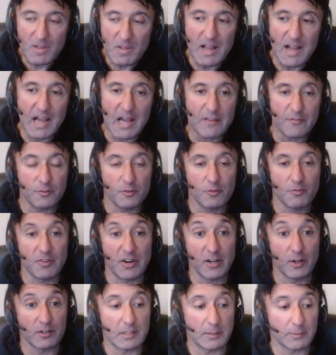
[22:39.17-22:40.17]
I have some
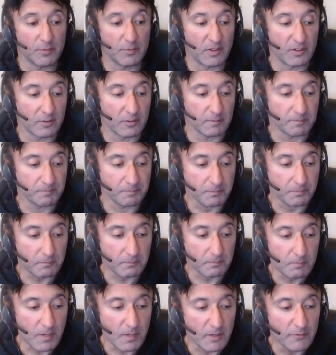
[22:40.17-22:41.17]
very good tips for this.
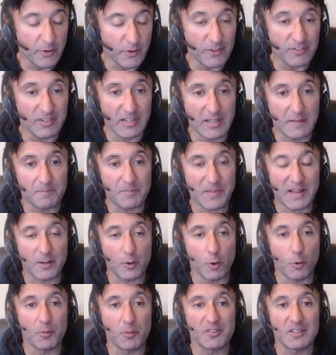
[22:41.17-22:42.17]
Firstly, I can
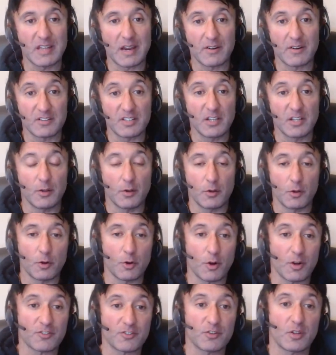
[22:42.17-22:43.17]
almost guarantee you, you're
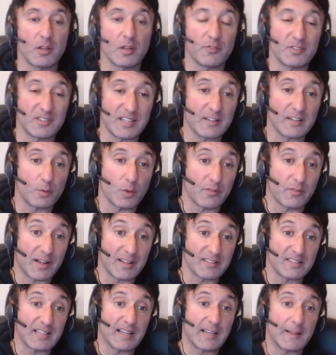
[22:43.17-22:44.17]
not studying for 10 to 12
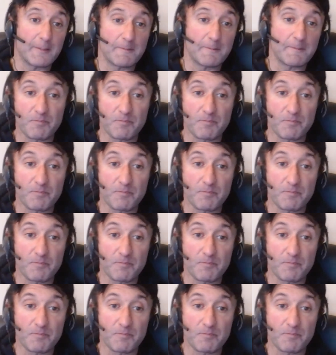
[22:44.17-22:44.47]
hours daily.